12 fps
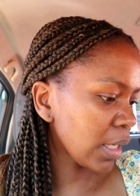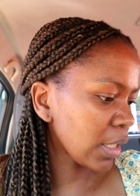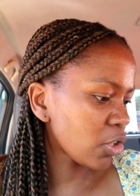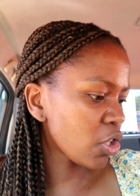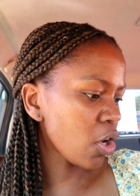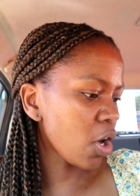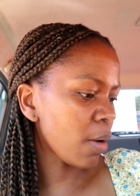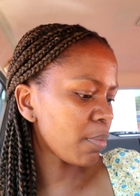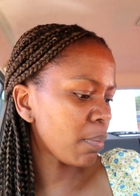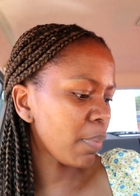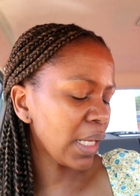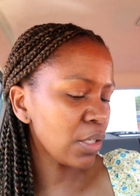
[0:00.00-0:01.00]
Like, she can't
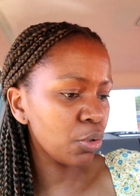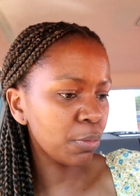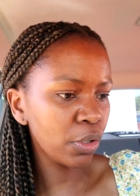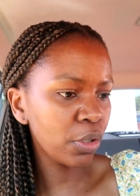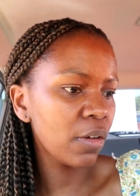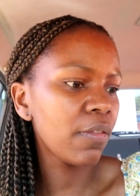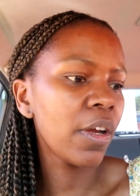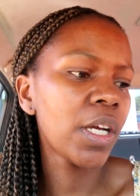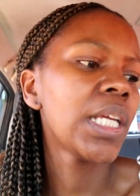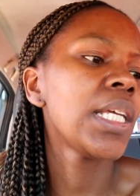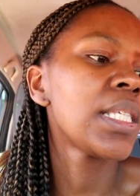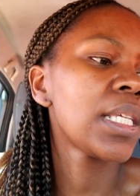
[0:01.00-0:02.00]
be bent or broken
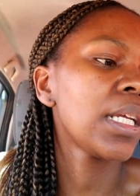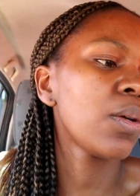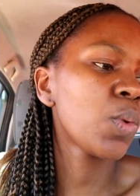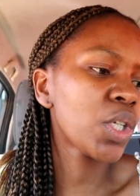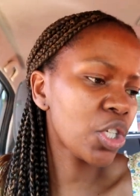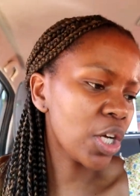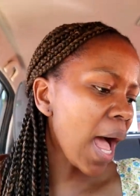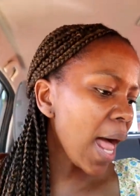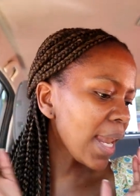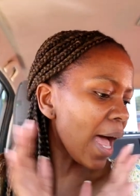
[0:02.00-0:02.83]
very easily, which I